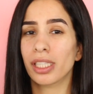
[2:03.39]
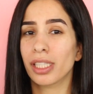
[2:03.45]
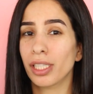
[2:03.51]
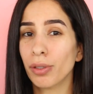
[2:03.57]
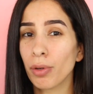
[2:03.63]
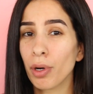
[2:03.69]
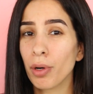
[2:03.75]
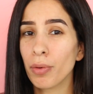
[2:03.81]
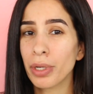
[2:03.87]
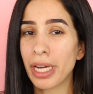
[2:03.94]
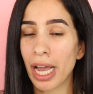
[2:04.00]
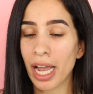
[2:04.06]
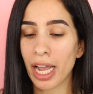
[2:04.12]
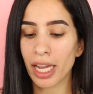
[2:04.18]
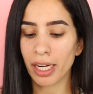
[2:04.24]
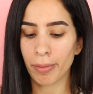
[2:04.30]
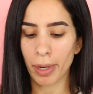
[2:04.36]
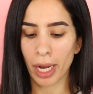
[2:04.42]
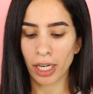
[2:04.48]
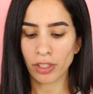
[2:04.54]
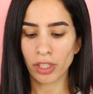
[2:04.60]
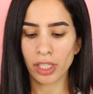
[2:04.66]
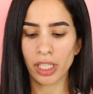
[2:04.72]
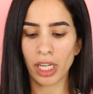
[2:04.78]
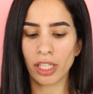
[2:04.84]
zero nine. I'm
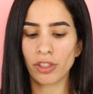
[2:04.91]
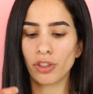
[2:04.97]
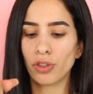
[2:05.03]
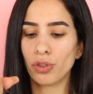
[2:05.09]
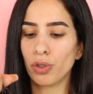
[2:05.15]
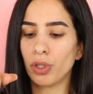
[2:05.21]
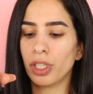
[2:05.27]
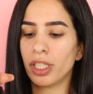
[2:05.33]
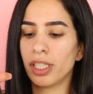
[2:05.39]
actually not sure